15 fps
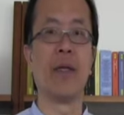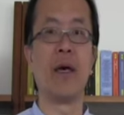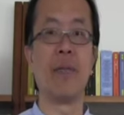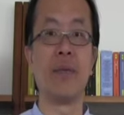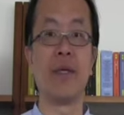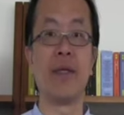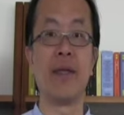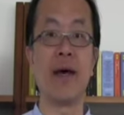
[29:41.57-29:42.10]
That
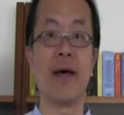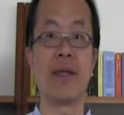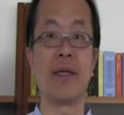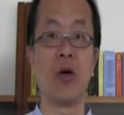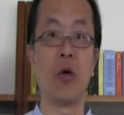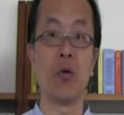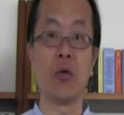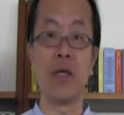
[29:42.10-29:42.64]
means that
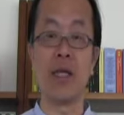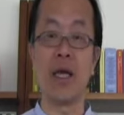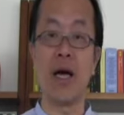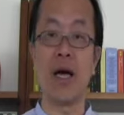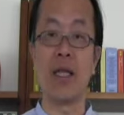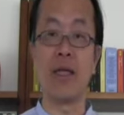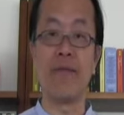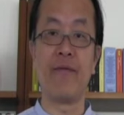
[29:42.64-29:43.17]
holding
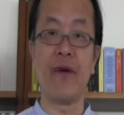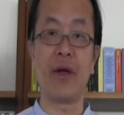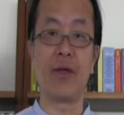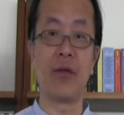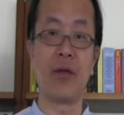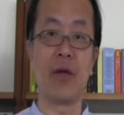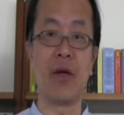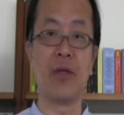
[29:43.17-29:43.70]
other
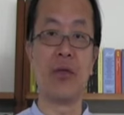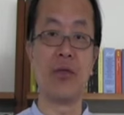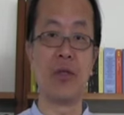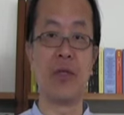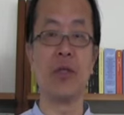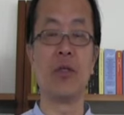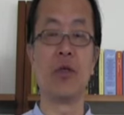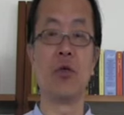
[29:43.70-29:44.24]
factor constant,